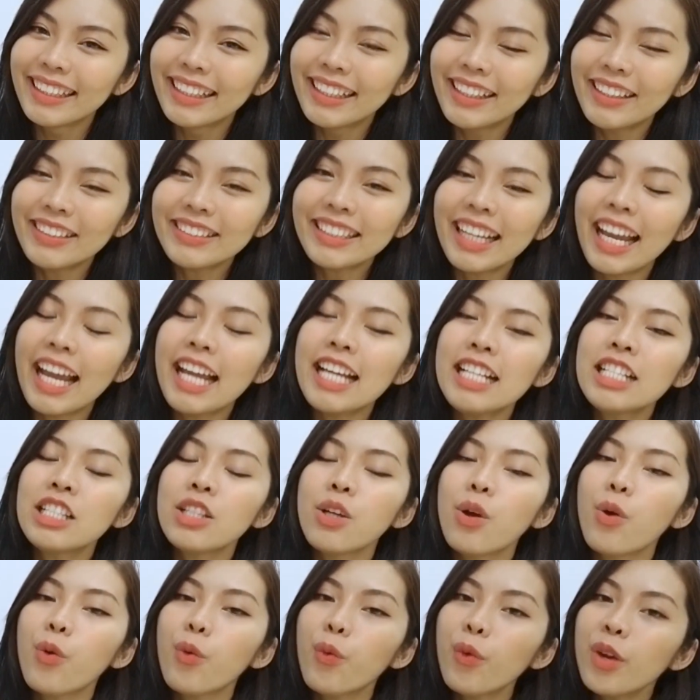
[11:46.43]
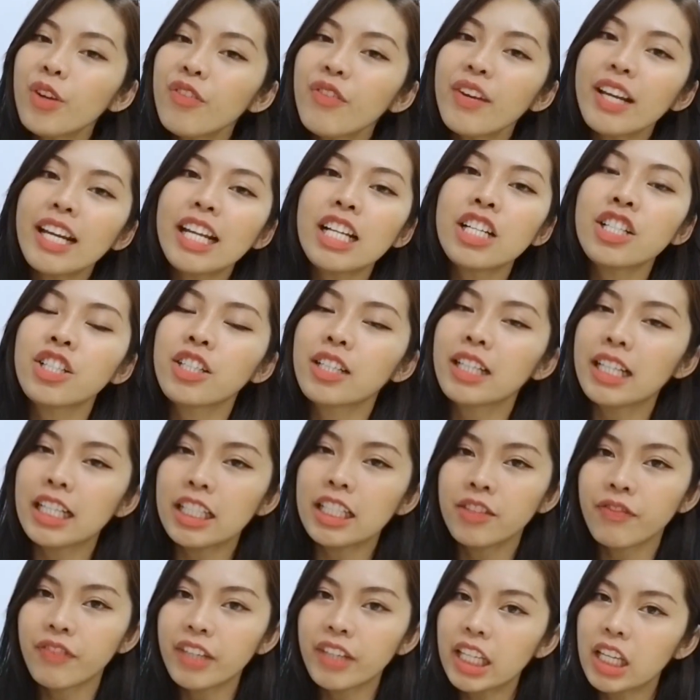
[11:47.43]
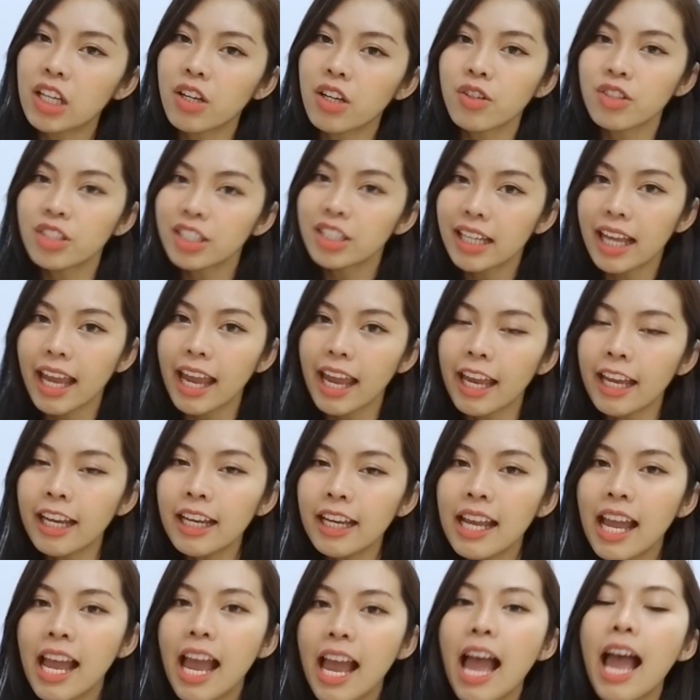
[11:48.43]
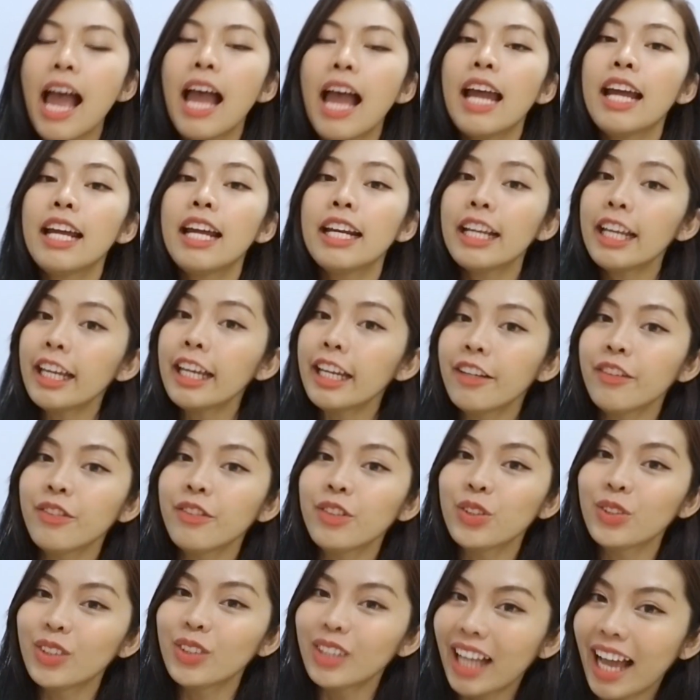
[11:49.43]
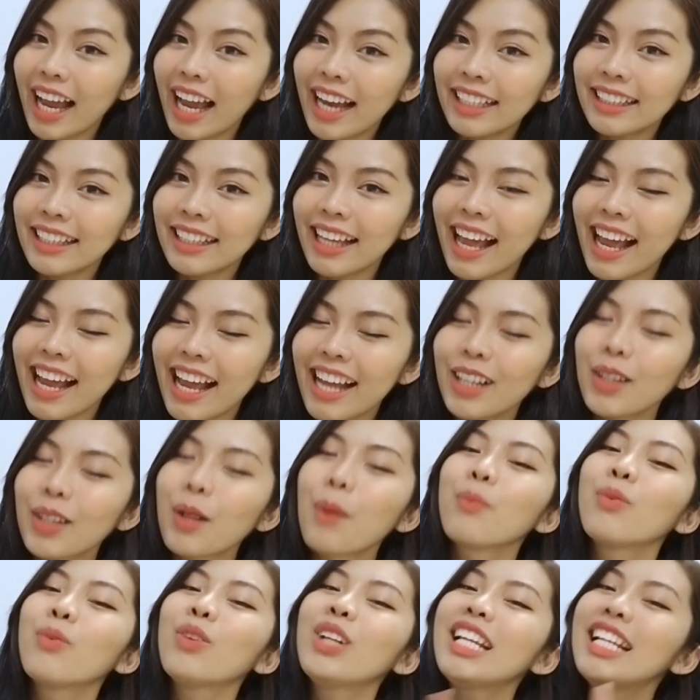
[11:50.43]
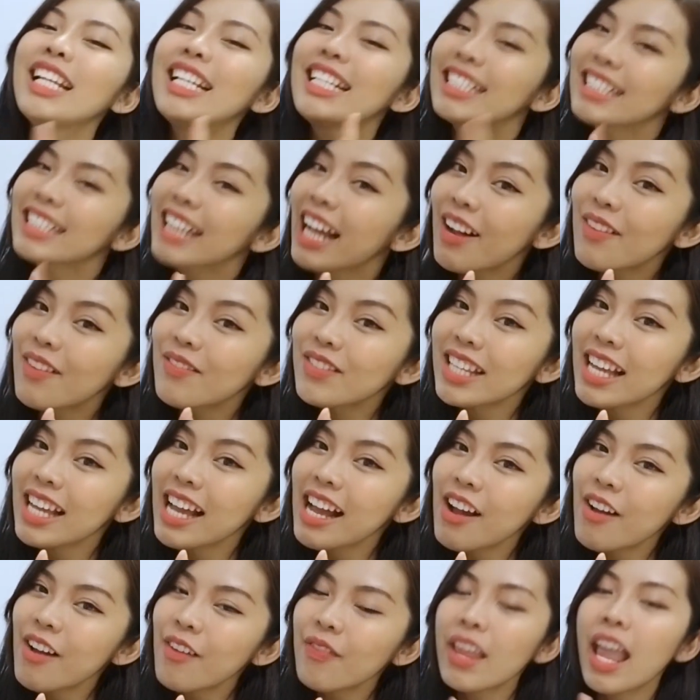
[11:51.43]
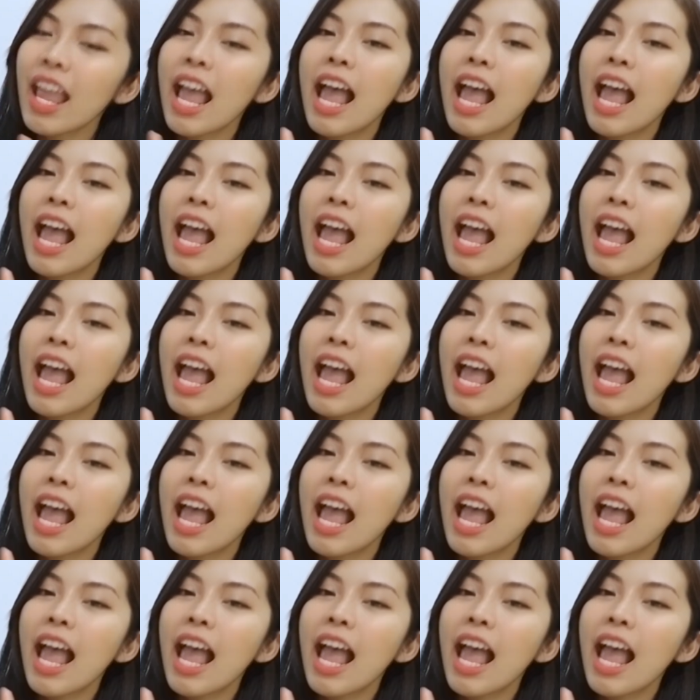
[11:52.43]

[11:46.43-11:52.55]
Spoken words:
Okay, so we finished this video today, and if you like that, please thumbs up